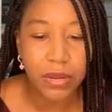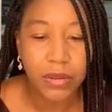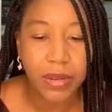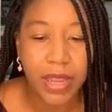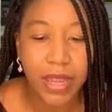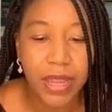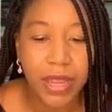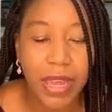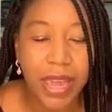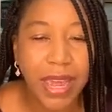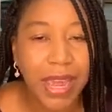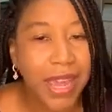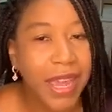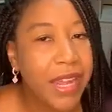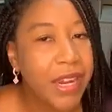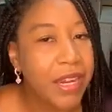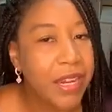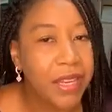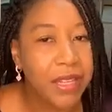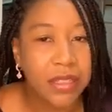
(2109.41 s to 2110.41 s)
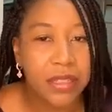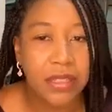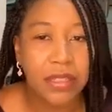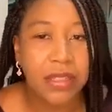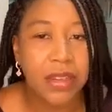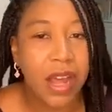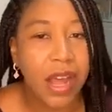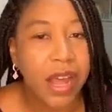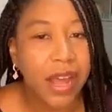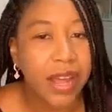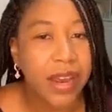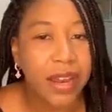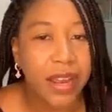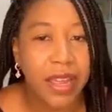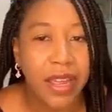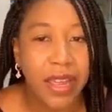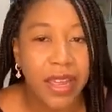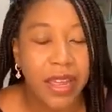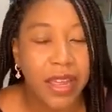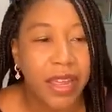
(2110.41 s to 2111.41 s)
Okay, and it's not
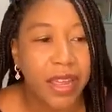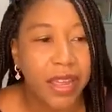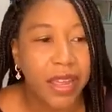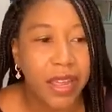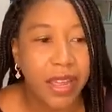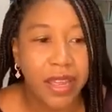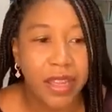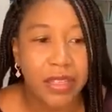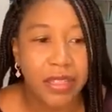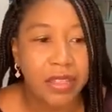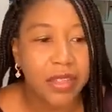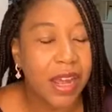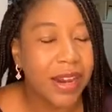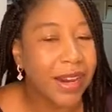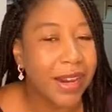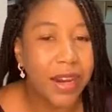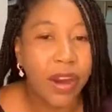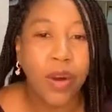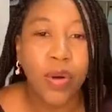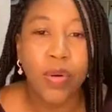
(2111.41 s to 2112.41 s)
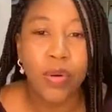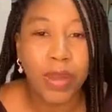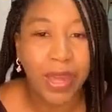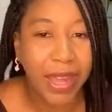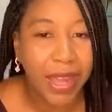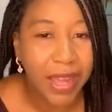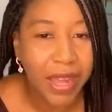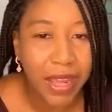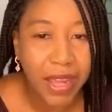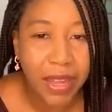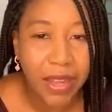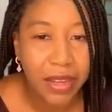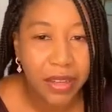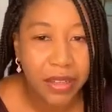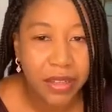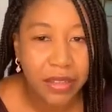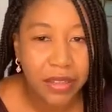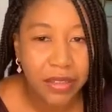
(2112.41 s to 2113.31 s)
an okay